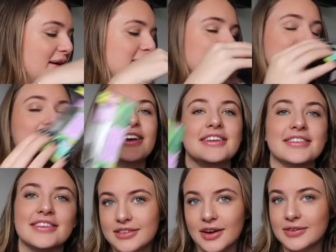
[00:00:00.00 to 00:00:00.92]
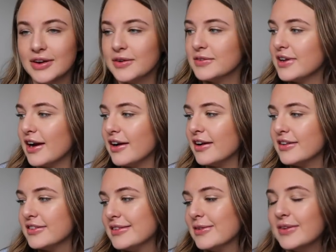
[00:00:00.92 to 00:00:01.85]
If you guys don't know, Tarte
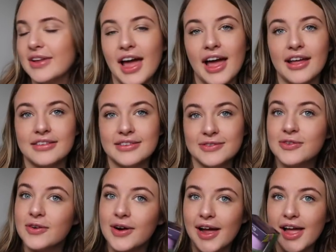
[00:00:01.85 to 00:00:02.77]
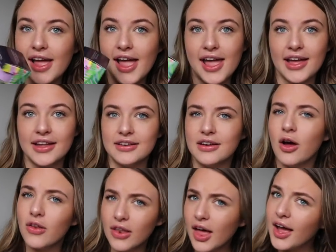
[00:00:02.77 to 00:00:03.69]
is sold at Sephora and
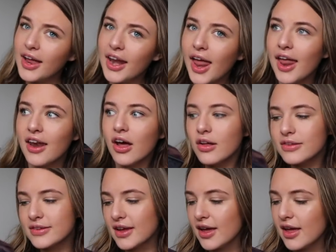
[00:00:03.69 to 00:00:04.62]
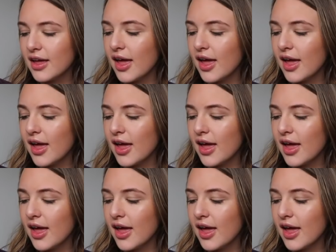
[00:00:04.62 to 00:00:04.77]
online and Ulta,